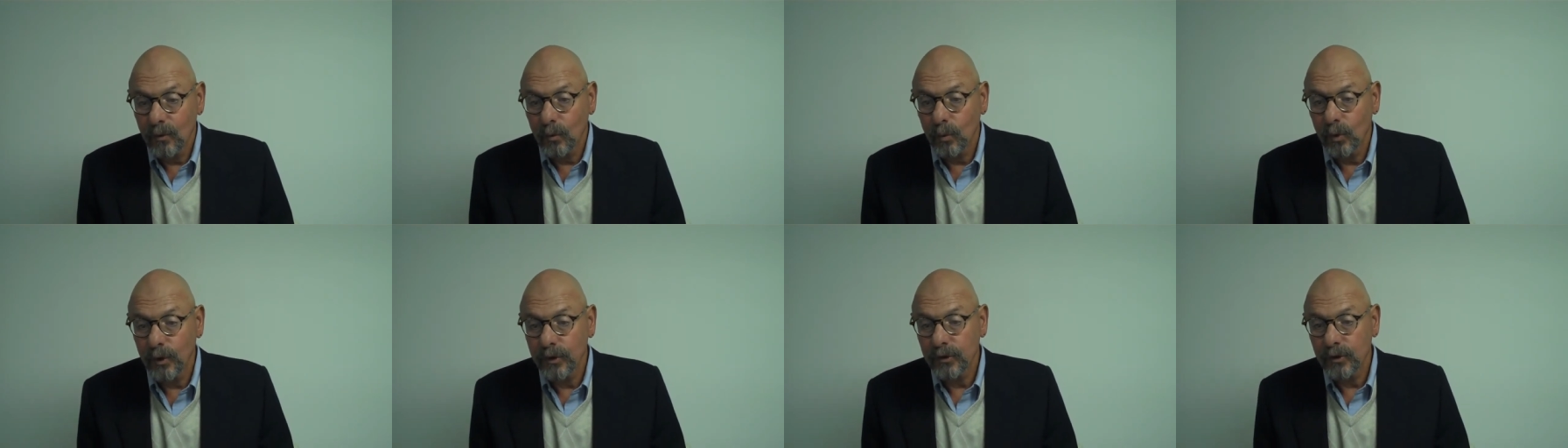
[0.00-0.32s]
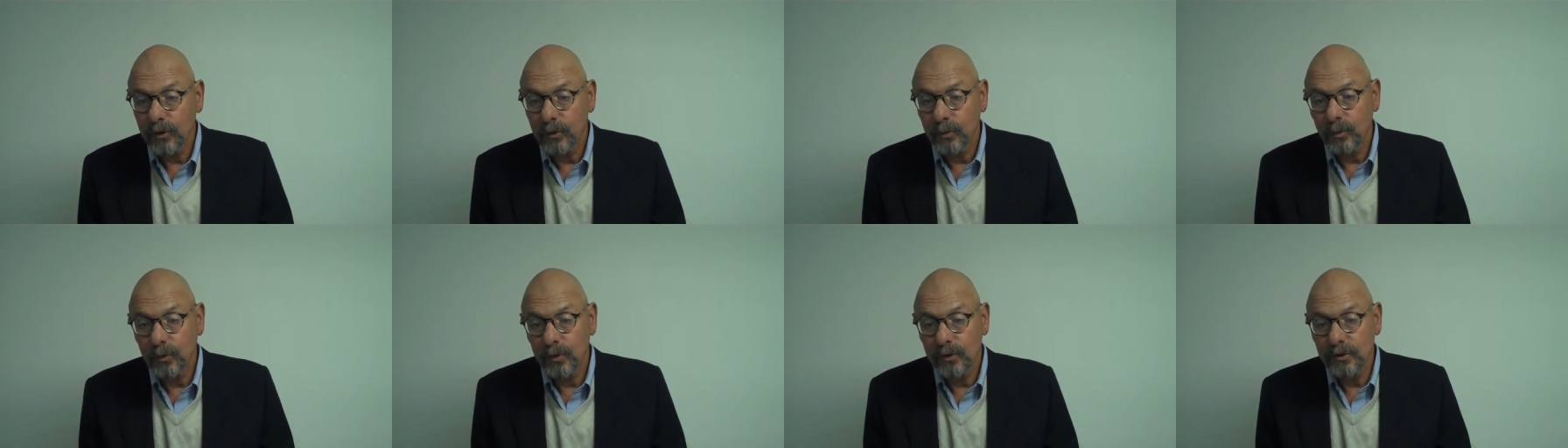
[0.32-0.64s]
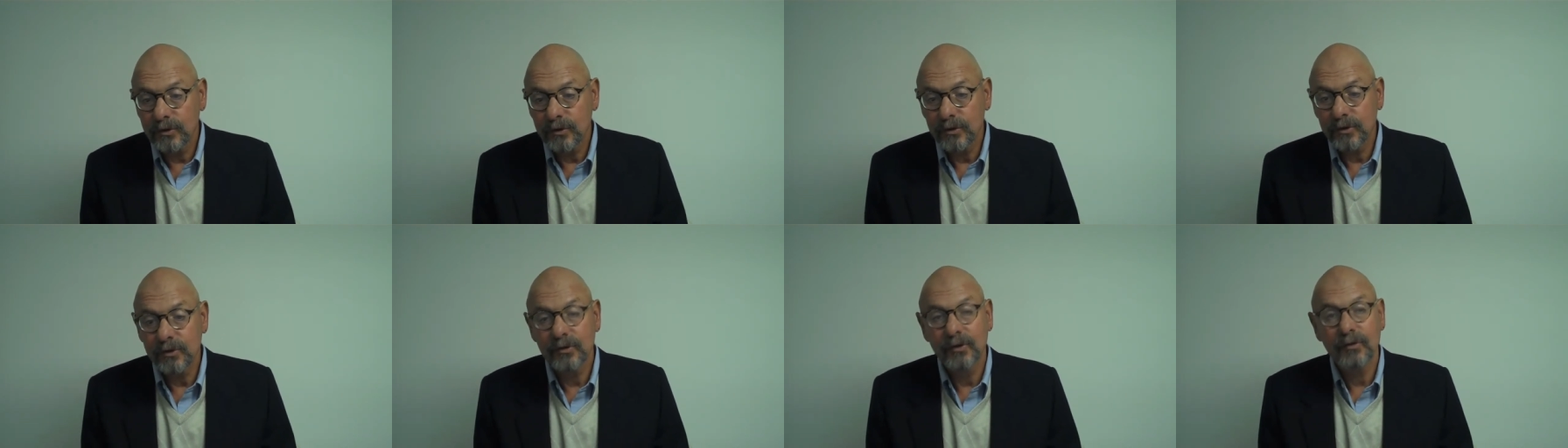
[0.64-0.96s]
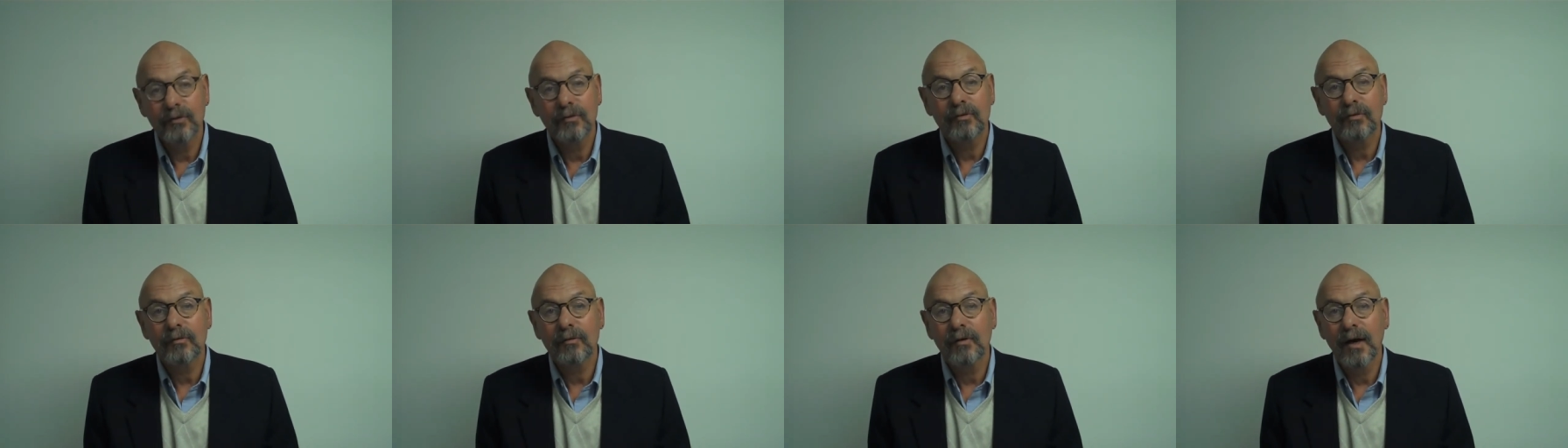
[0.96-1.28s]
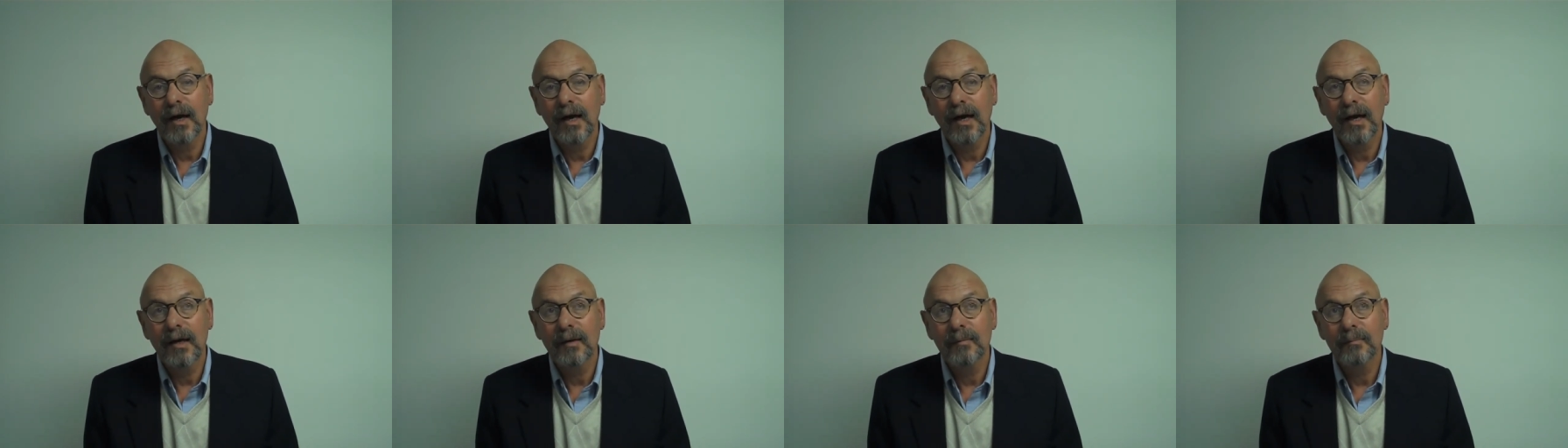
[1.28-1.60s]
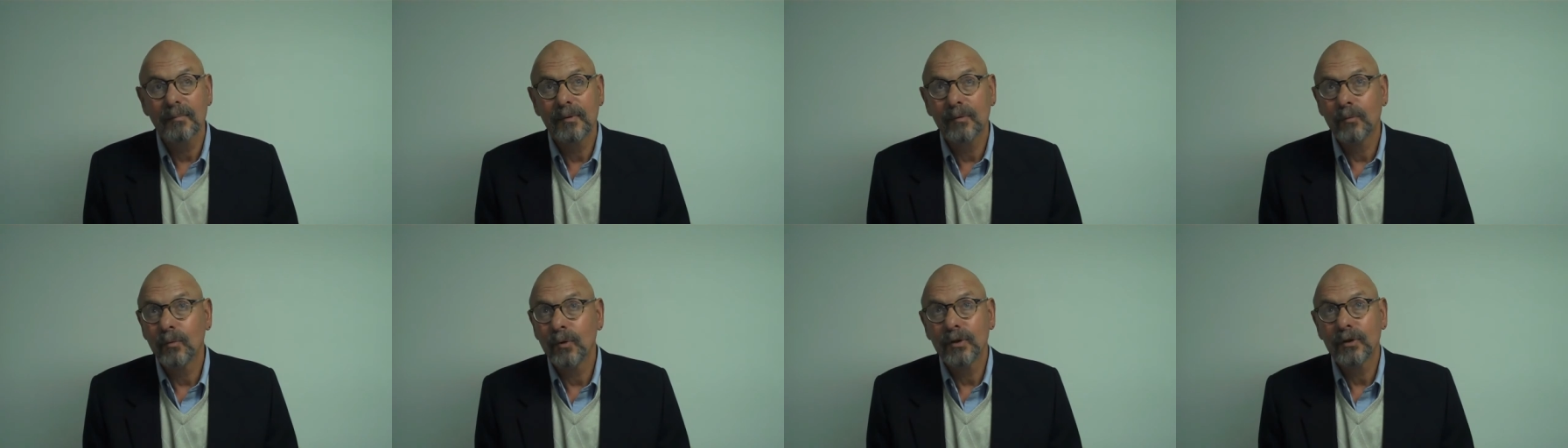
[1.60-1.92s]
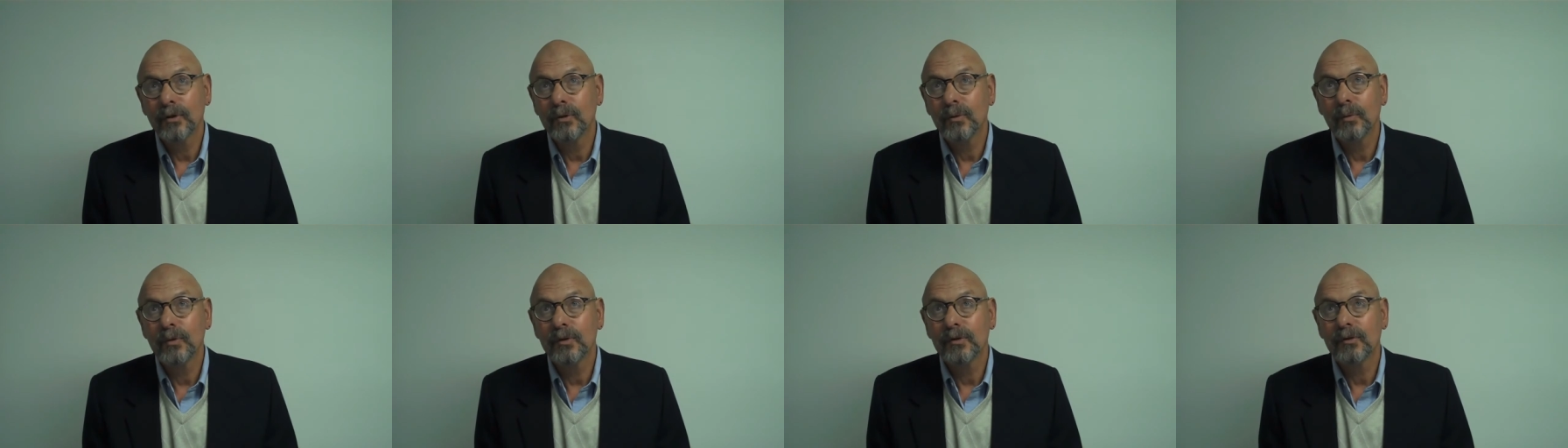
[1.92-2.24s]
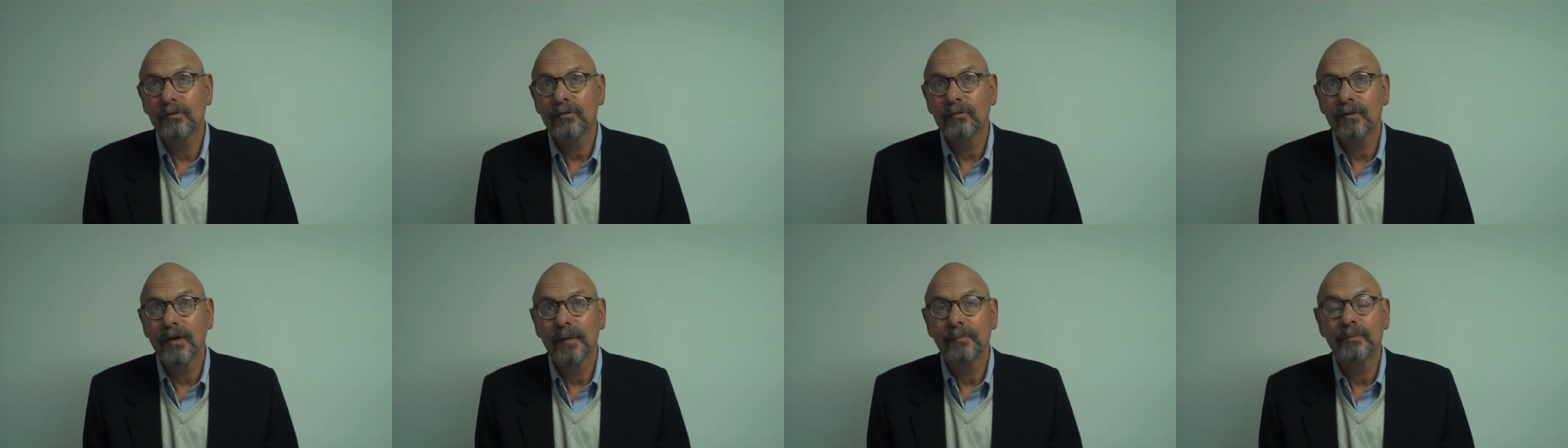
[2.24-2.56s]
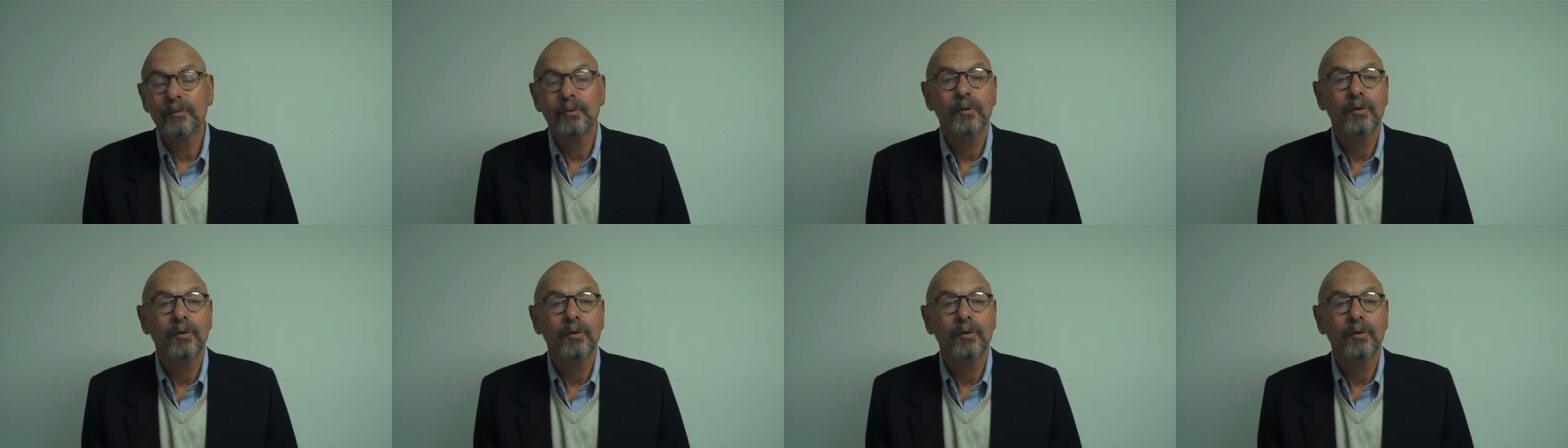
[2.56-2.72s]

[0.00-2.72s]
What you would to describe, what you would describe